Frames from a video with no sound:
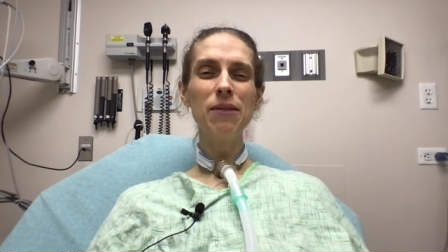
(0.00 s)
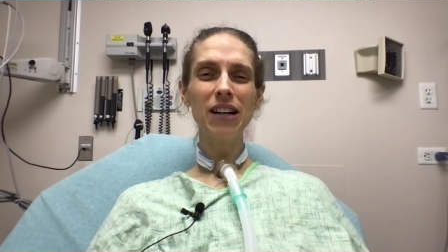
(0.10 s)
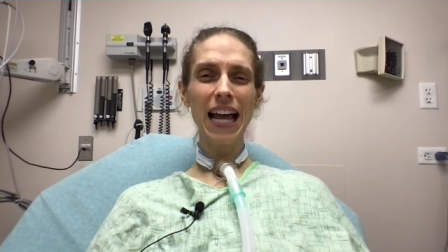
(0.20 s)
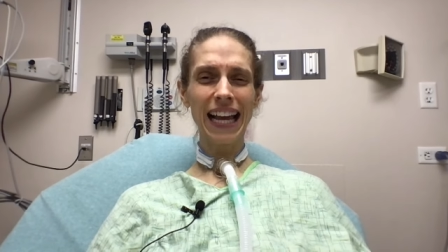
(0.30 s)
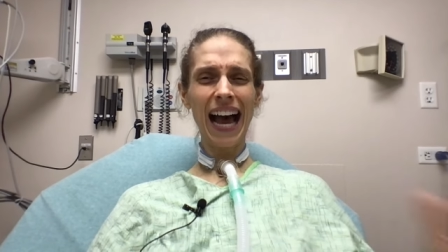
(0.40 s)
They're
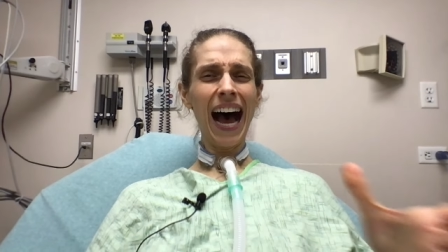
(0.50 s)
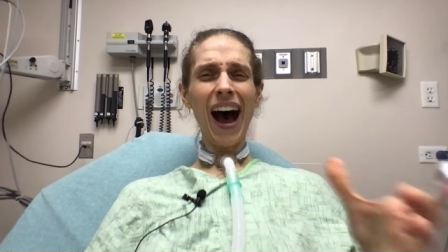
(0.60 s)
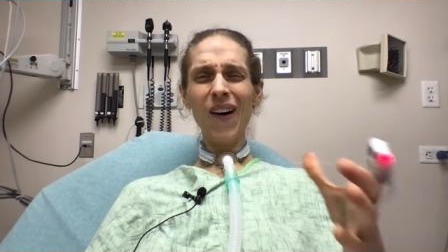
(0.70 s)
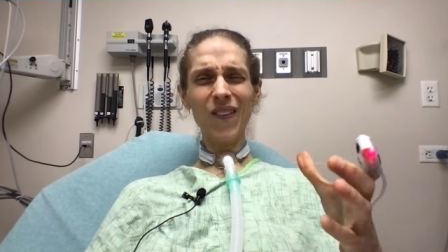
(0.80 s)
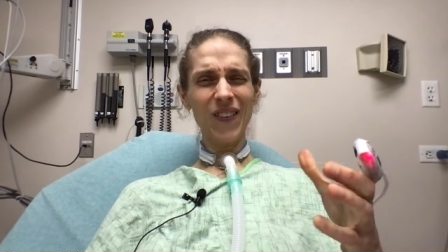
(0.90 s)
like,
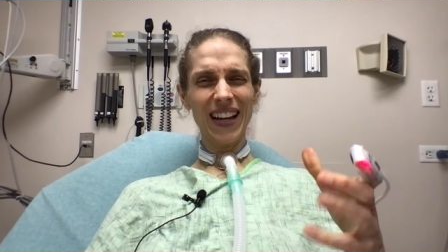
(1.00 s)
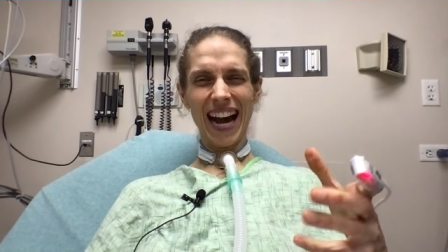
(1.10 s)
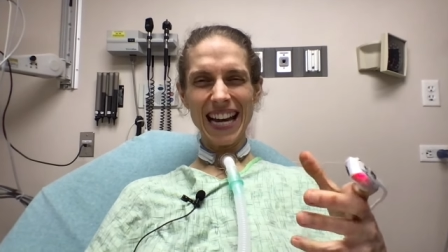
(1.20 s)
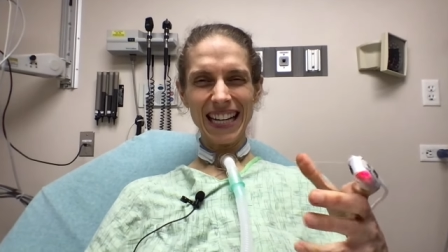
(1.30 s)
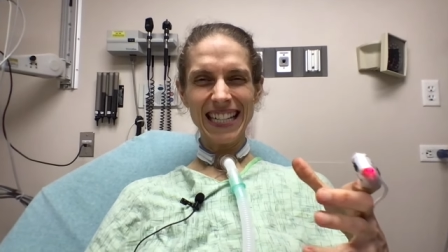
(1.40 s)
we
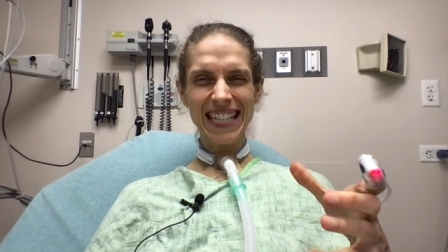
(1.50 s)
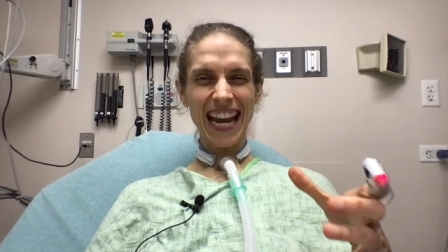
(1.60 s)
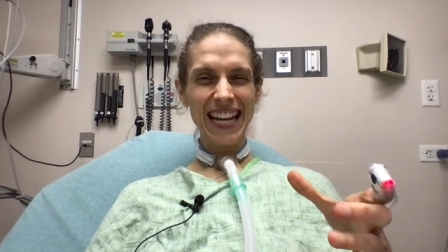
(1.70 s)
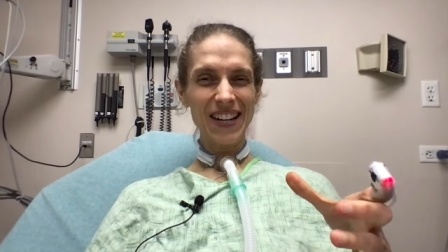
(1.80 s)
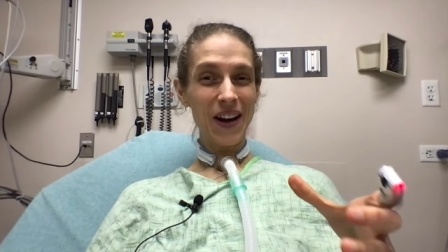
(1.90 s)
got a oh,
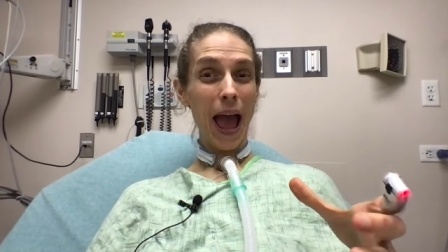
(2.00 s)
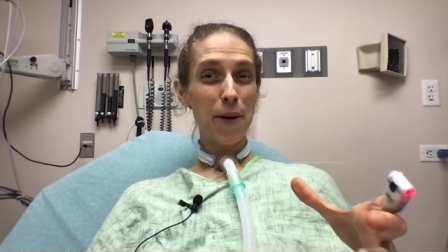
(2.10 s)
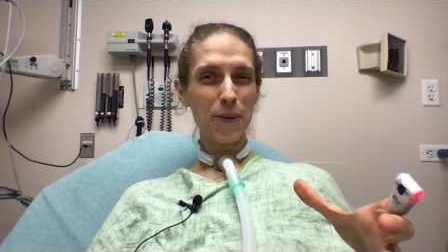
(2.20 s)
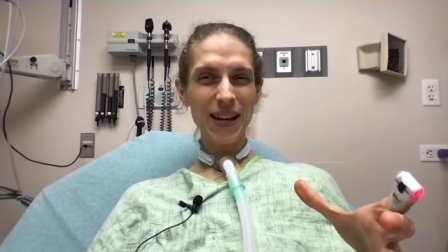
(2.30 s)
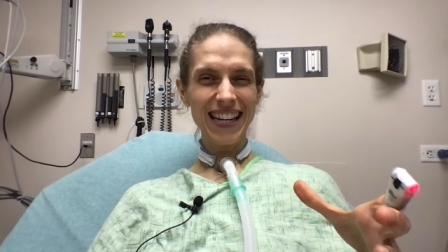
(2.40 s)
container
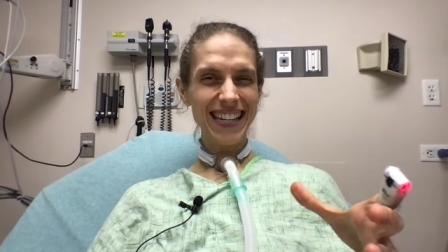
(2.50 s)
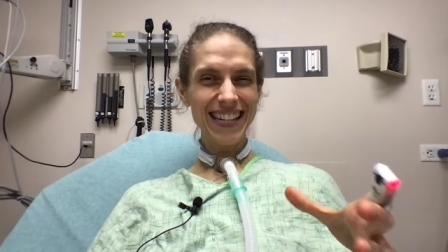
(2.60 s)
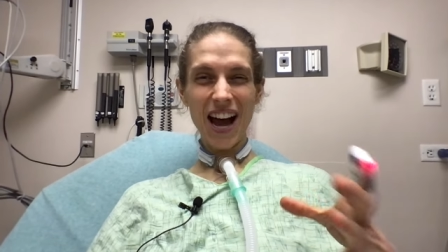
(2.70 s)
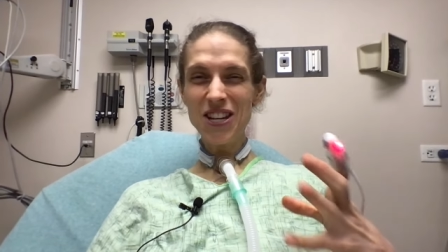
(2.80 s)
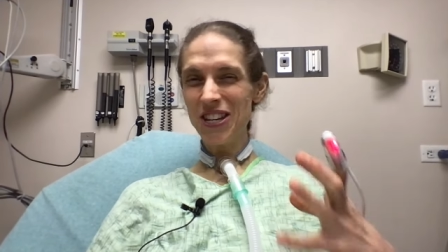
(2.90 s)
and we need
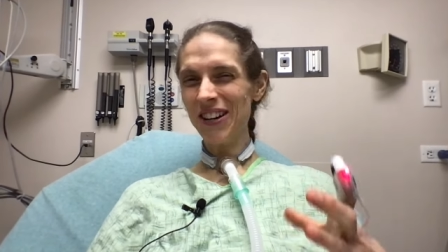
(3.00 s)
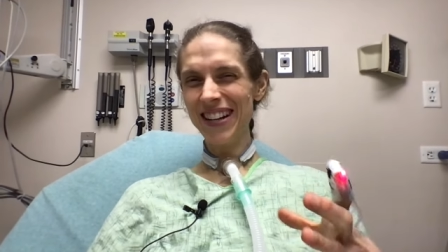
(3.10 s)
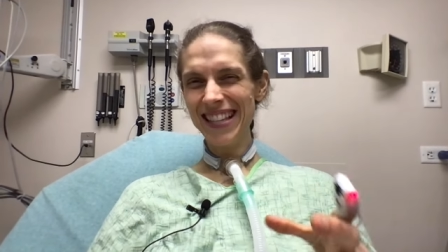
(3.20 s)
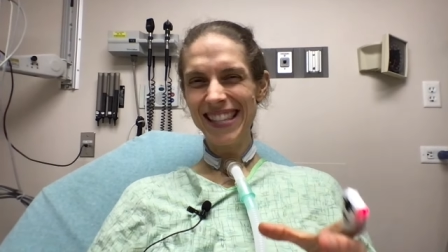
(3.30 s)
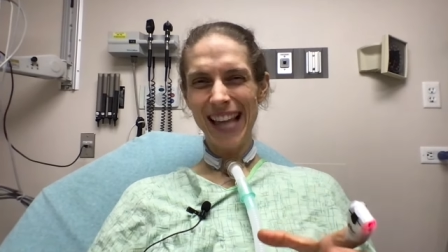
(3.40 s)
a
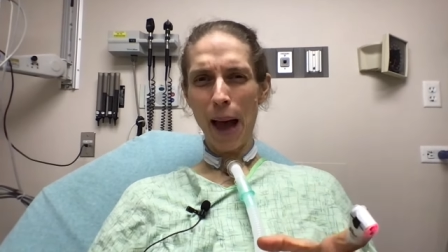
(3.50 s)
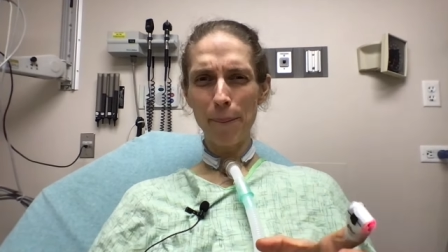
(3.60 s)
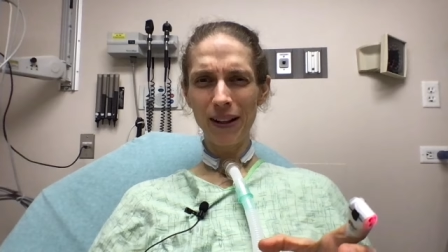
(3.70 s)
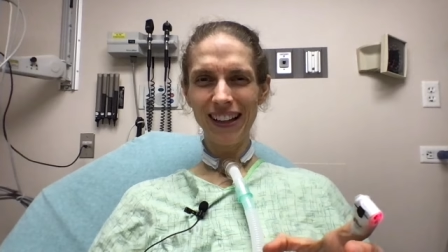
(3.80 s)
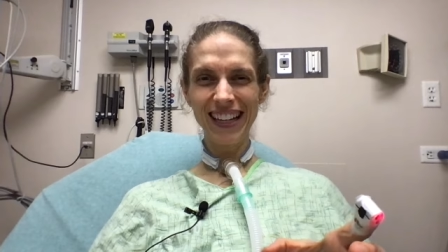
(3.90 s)
urine
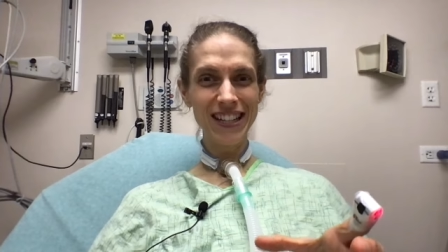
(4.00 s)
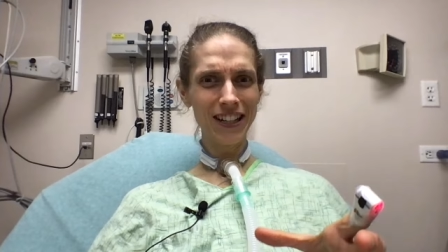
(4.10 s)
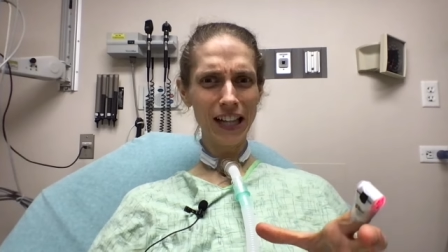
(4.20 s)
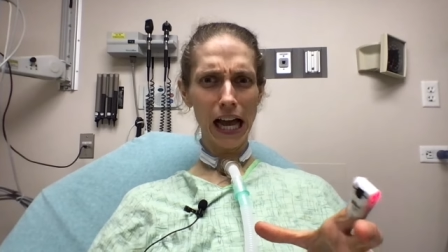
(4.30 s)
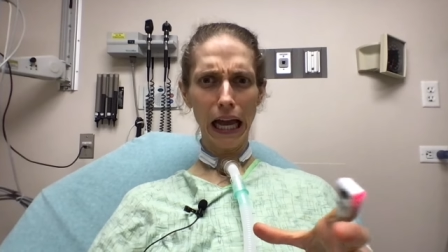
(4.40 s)
sample. And
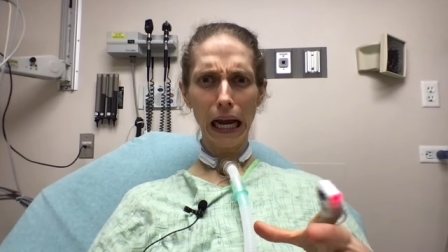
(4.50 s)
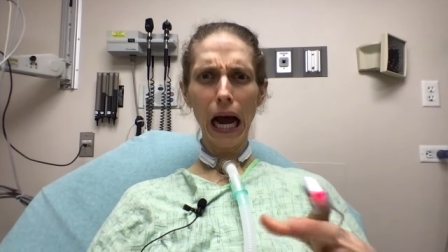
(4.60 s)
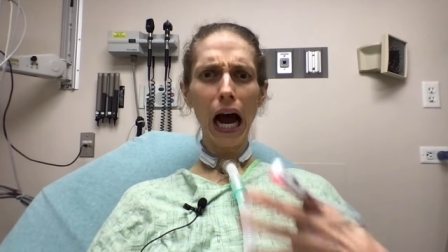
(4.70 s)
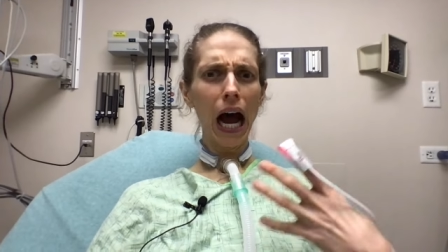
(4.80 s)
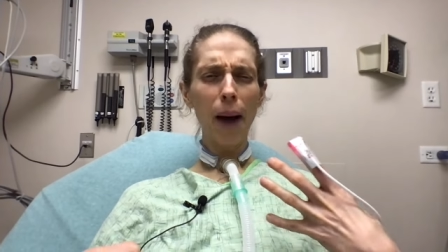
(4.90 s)
you're like,
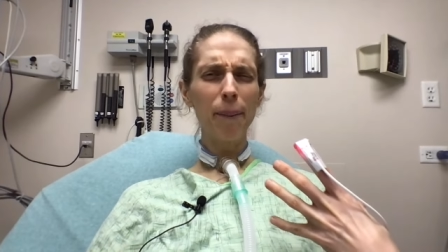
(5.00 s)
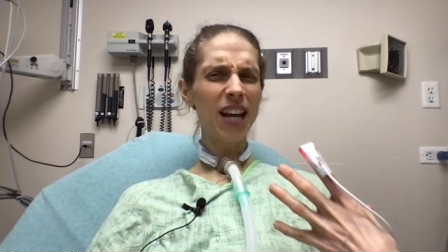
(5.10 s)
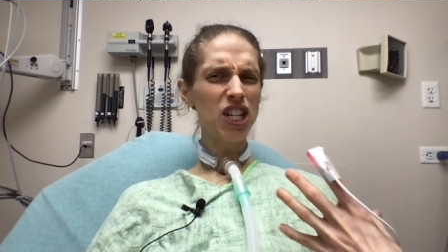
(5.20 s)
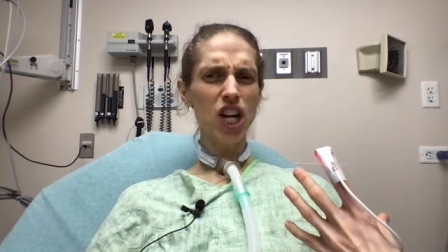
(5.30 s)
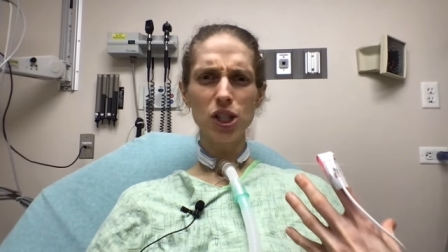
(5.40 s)
but
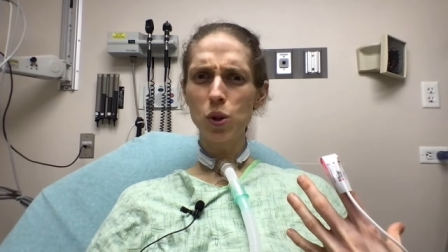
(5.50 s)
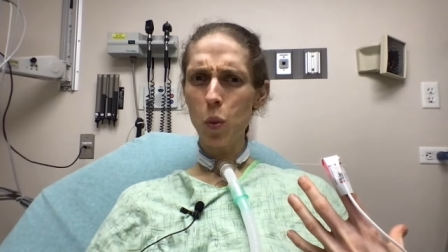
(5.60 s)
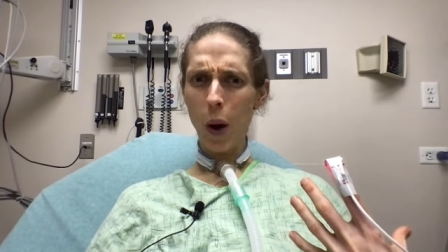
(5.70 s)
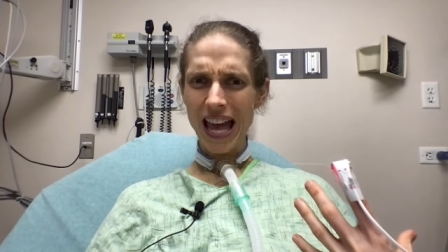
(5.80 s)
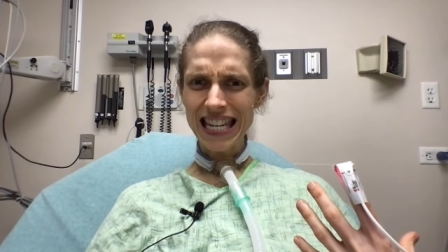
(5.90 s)
I just
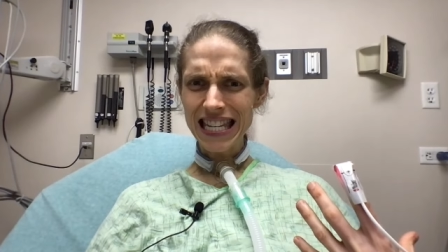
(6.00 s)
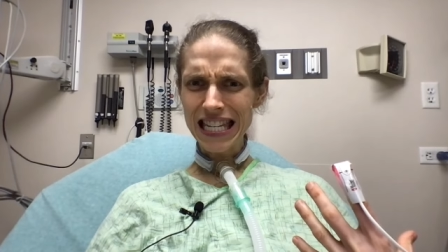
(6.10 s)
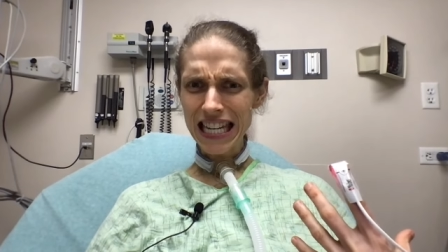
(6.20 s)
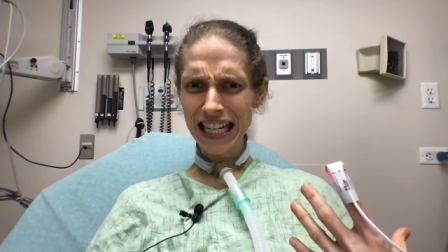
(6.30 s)
went.